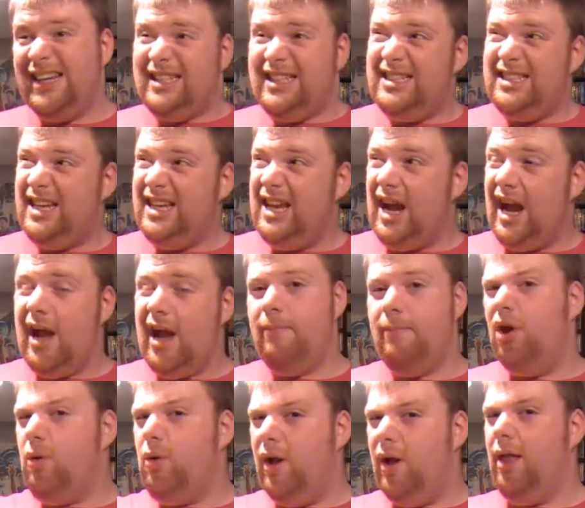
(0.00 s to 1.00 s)
See, I
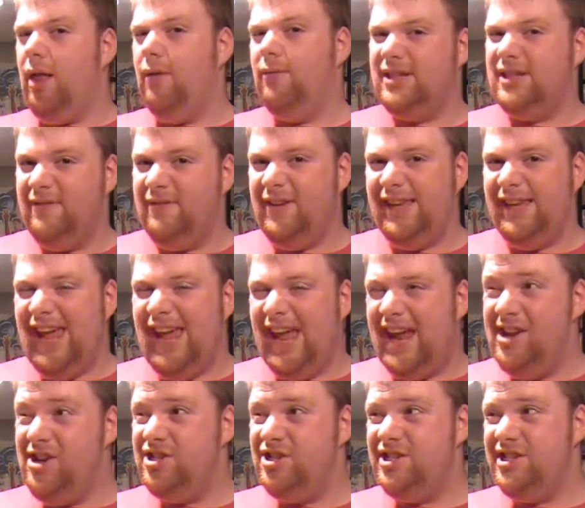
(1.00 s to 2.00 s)
bought it while I was on
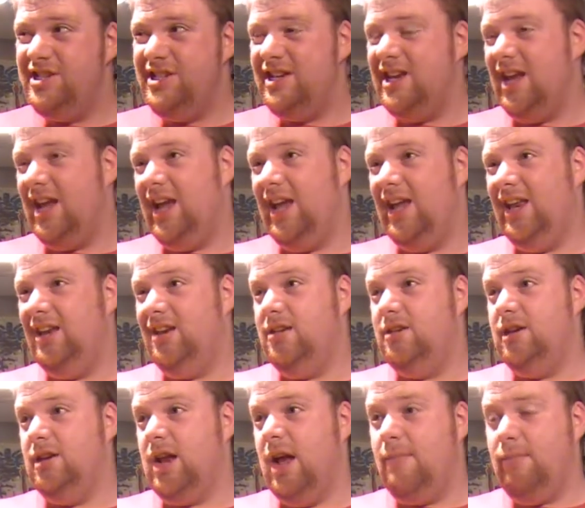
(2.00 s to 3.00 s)
vacation,
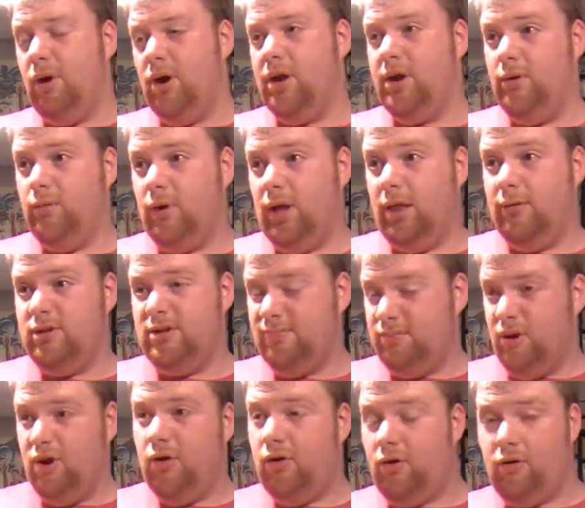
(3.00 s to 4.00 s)
and I bought it while I was
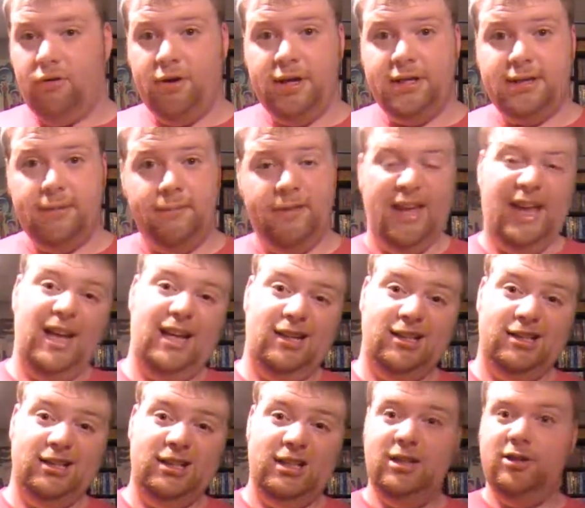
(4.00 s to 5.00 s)
pre-ordering something
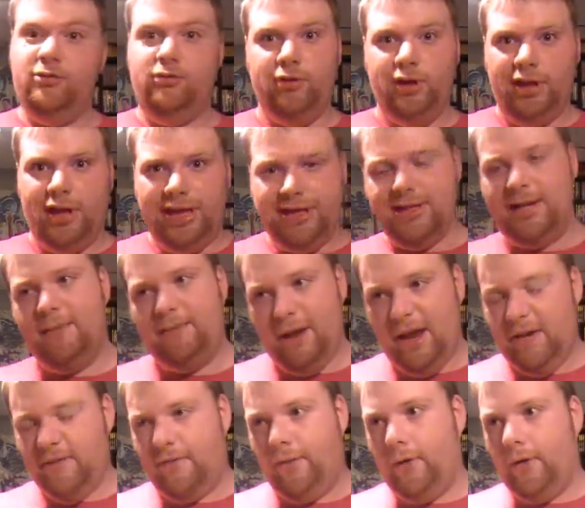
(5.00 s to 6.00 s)
else and didn't realize I
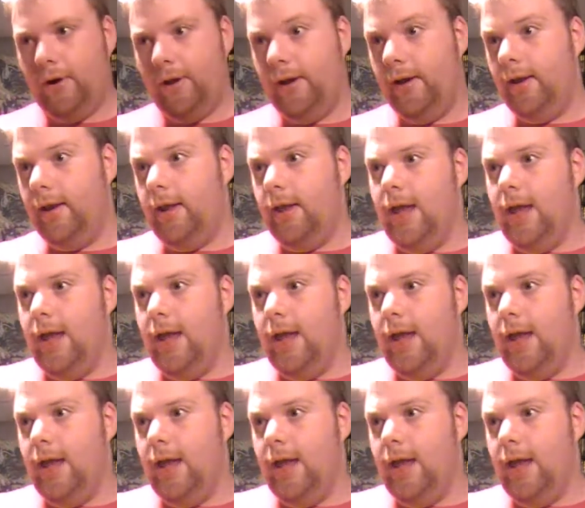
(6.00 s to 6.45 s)
paid for it,